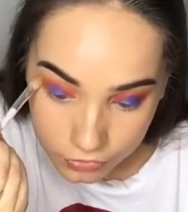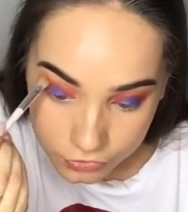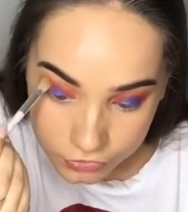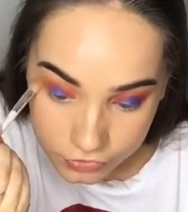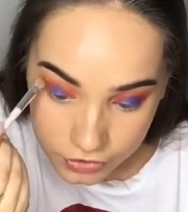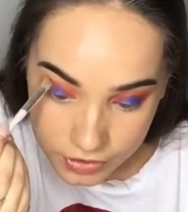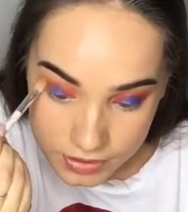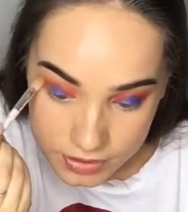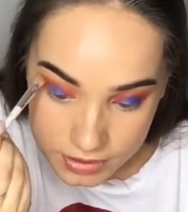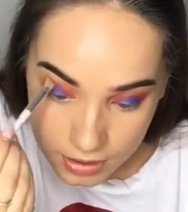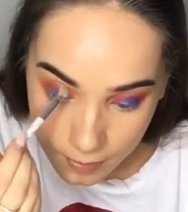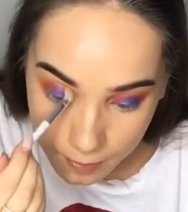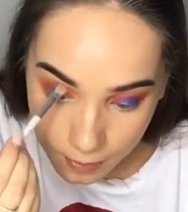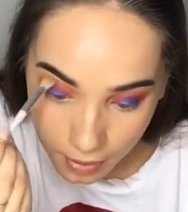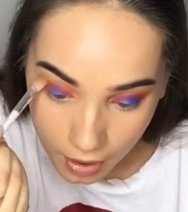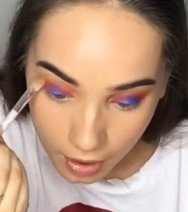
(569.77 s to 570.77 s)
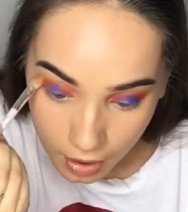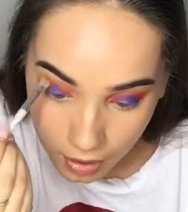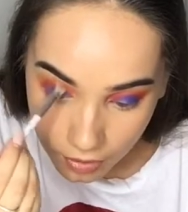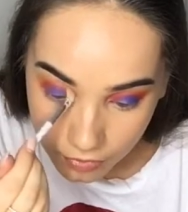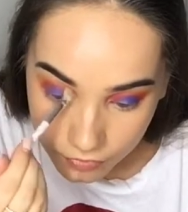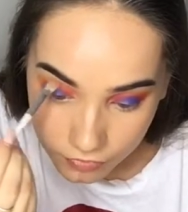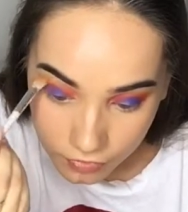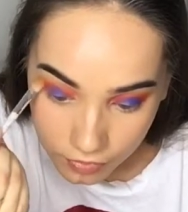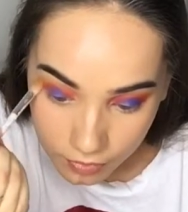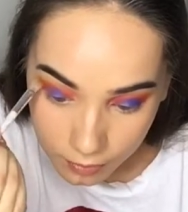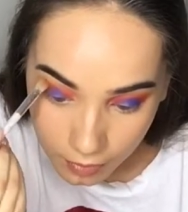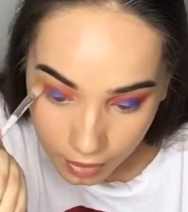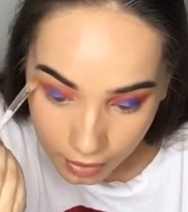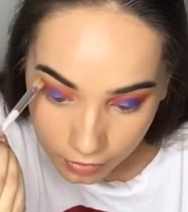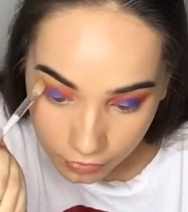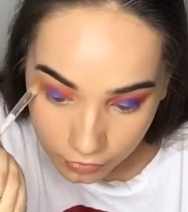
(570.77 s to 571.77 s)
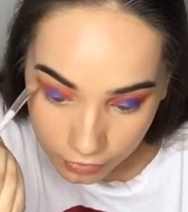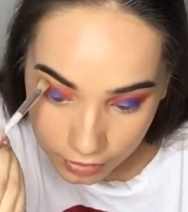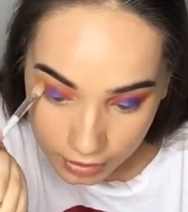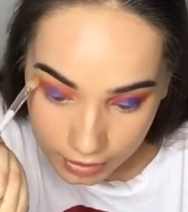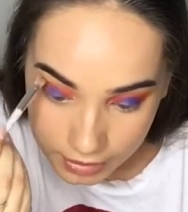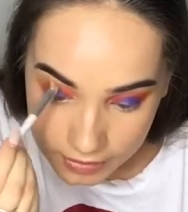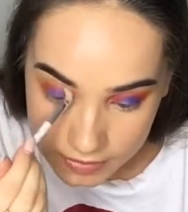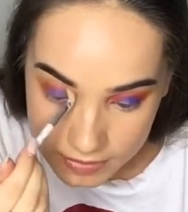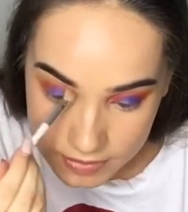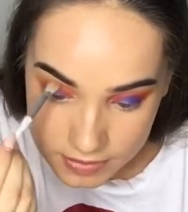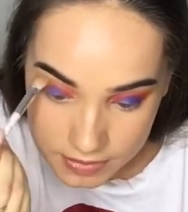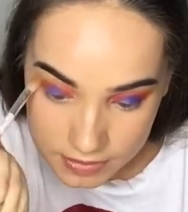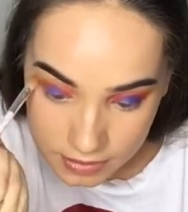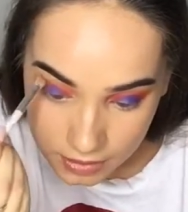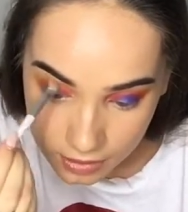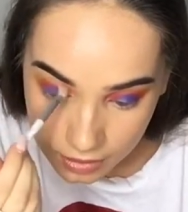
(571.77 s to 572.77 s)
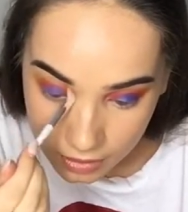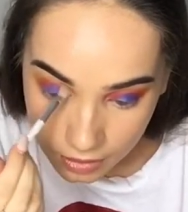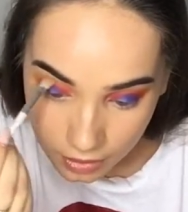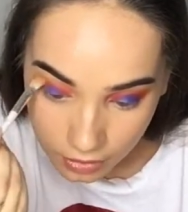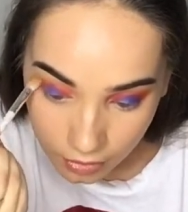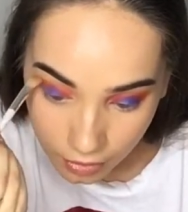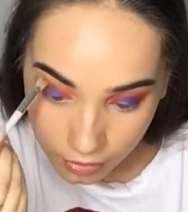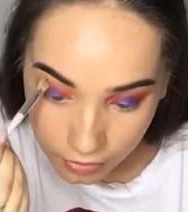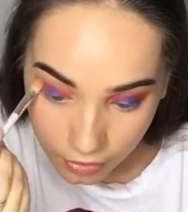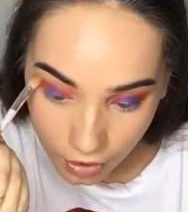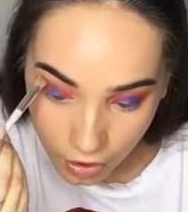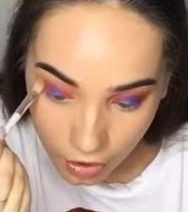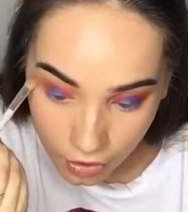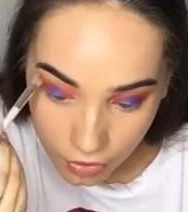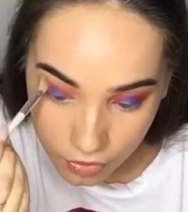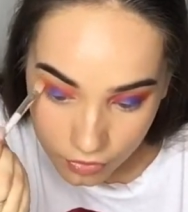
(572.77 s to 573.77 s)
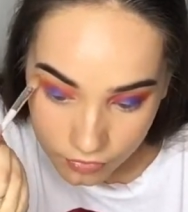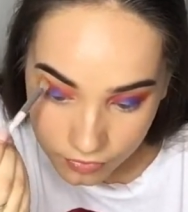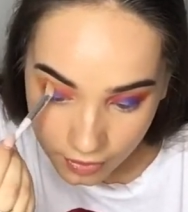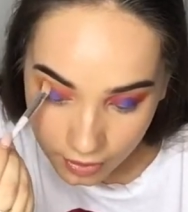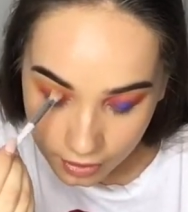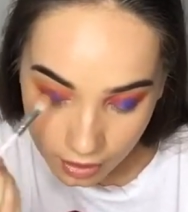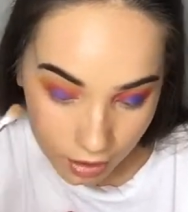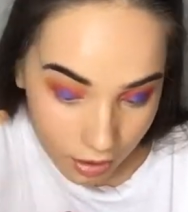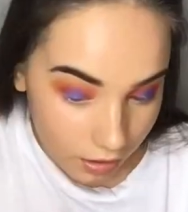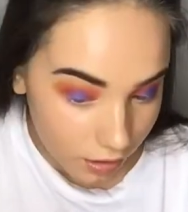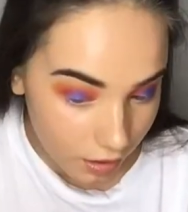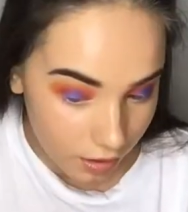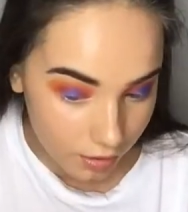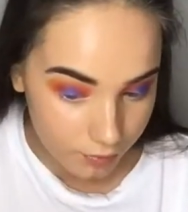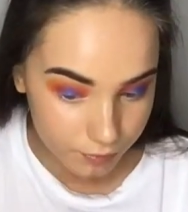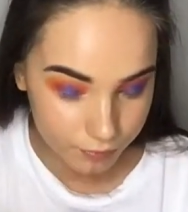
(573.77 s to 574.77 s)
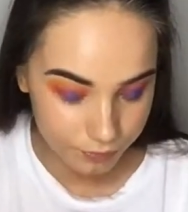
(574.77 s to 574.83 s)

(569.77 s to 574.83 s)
just above my crease, going over that colour